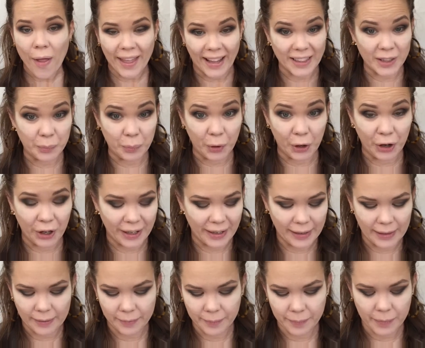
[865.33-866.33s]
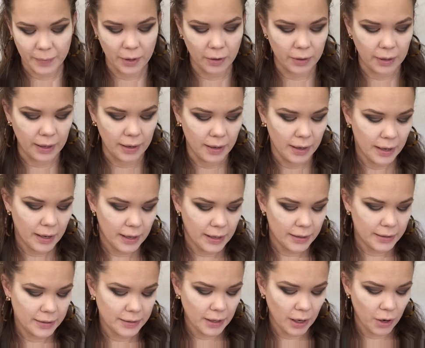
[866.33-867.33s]
That's pretty. Okay,
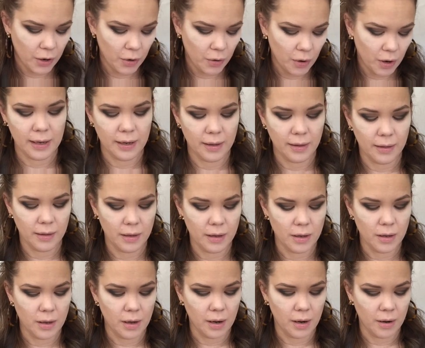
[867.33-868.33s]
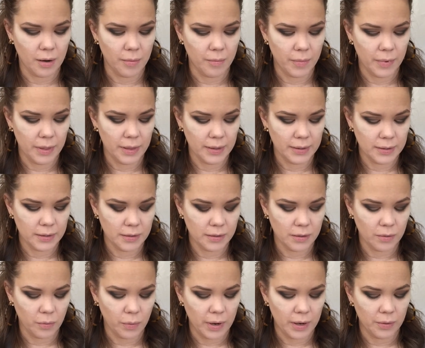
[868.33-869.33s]
so this is
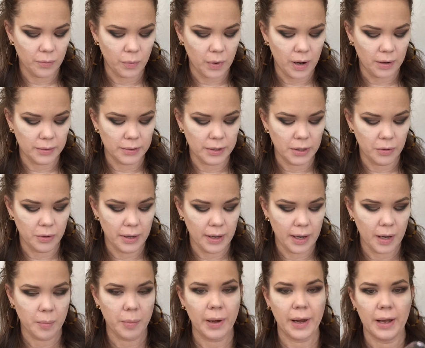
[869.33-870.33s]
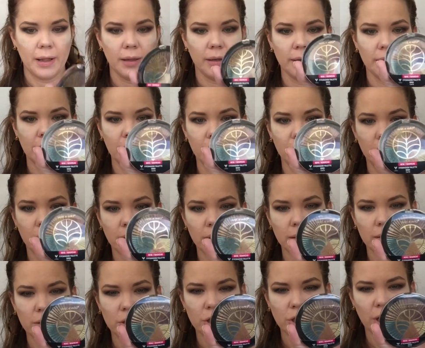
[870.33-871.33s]
the Wet n Wild Zodiac palette in
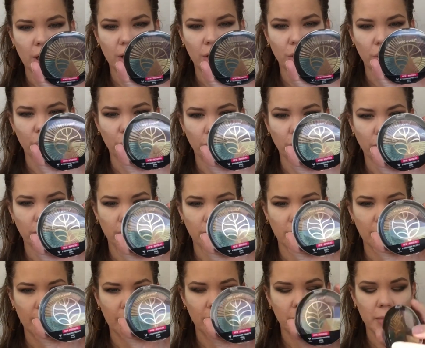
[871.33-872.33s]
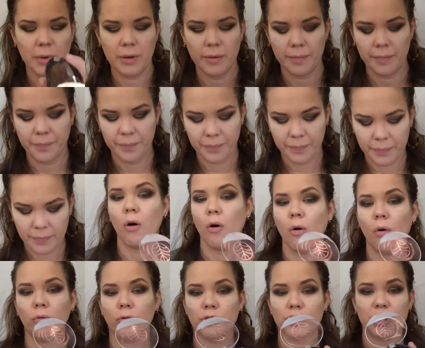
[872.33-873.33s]
the shade Earth Element.
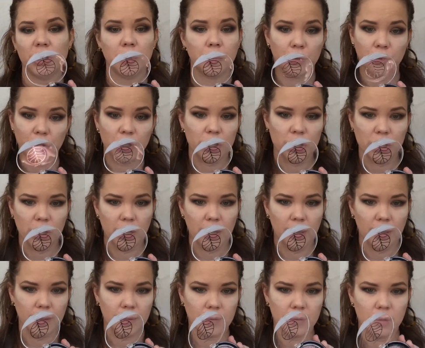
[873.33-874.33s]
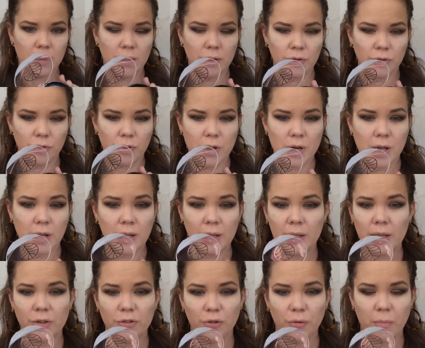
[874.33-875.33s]
All shimmery shades. None of
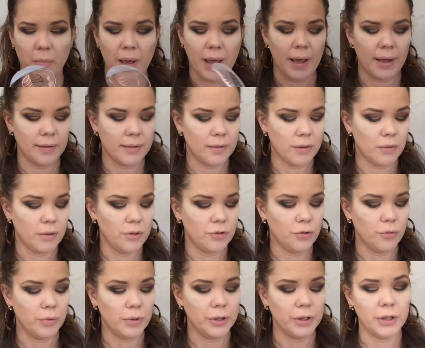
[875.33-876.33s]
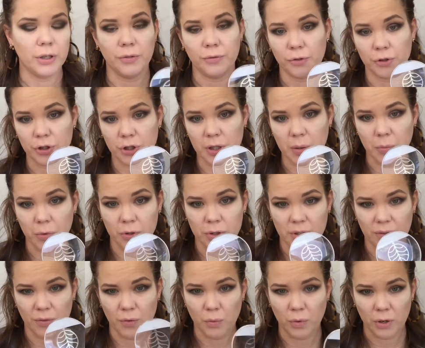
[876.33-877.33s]
these are matte, so these are really good for shimmers.
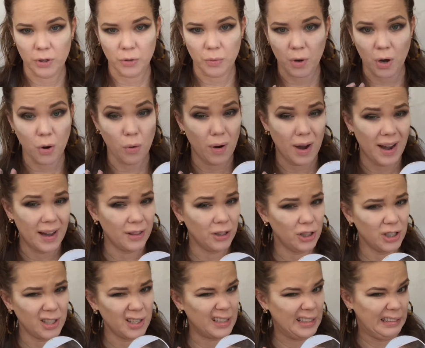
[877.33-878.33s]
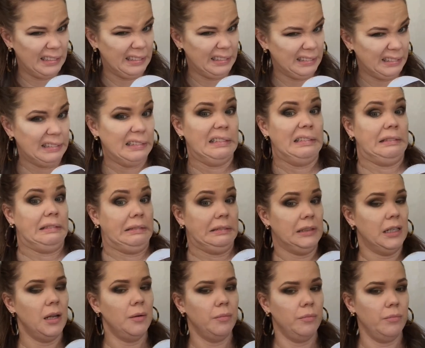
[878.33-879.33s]
If you want to do a whole eye look,
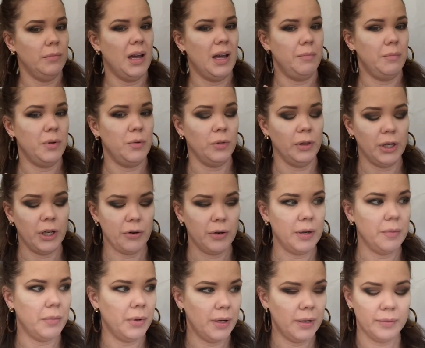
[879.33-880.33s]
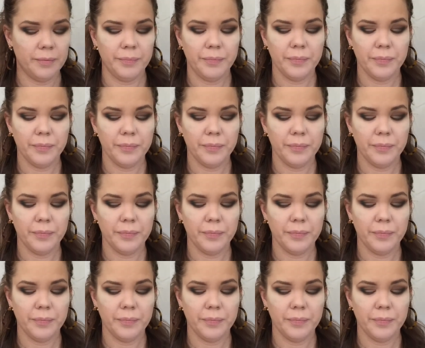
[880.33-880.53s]
I'd be leery, but